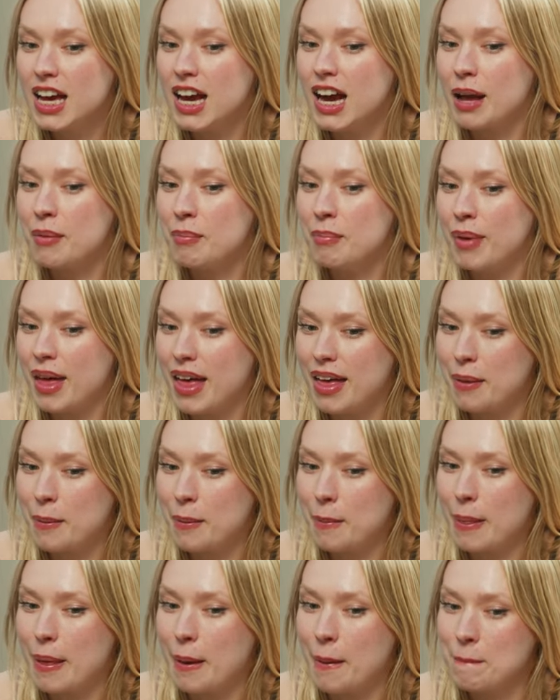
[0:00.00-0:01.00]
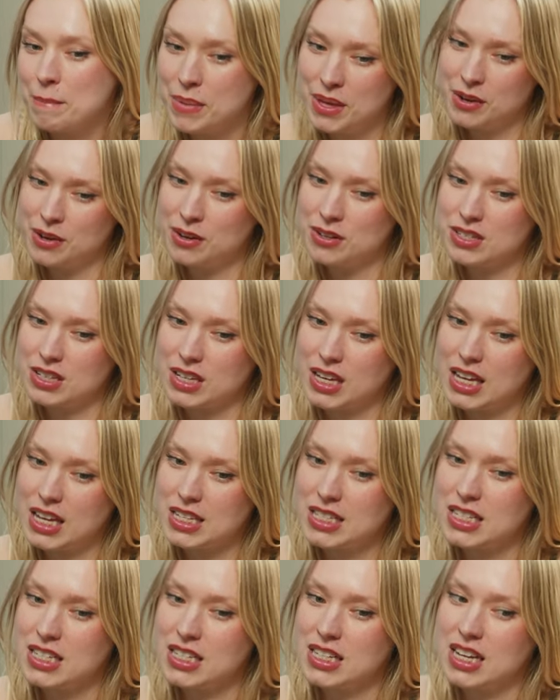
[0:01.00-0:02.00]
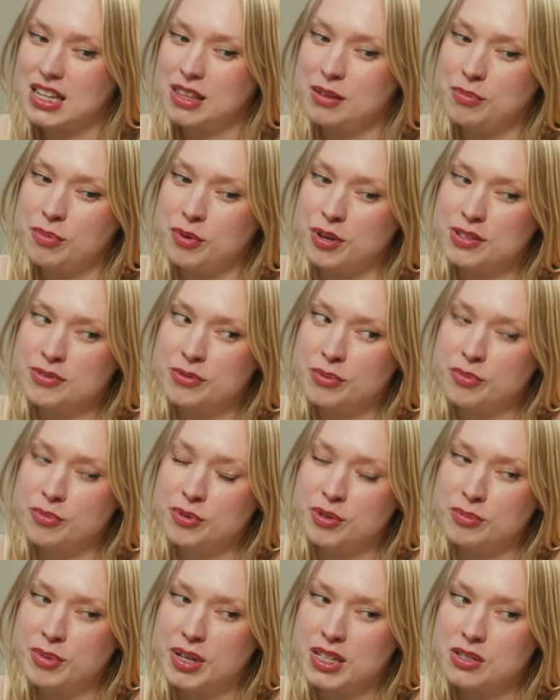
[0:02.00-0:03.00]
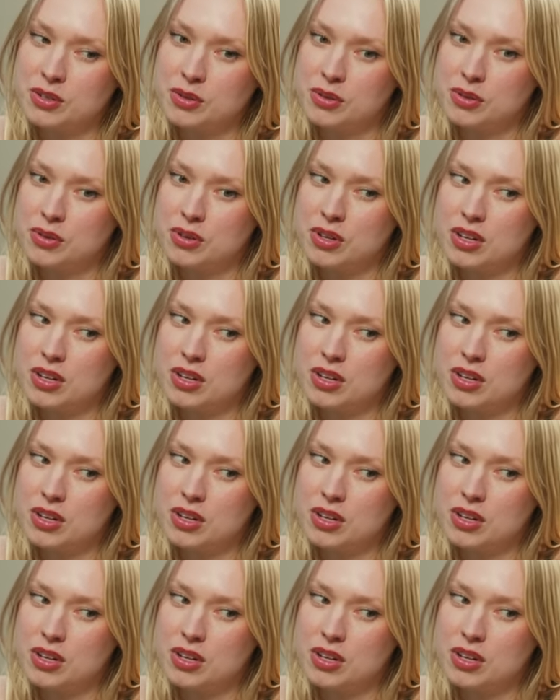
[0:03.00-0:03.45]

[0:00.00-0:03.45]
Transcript: i met um, piers and kesi and the boys from rudimental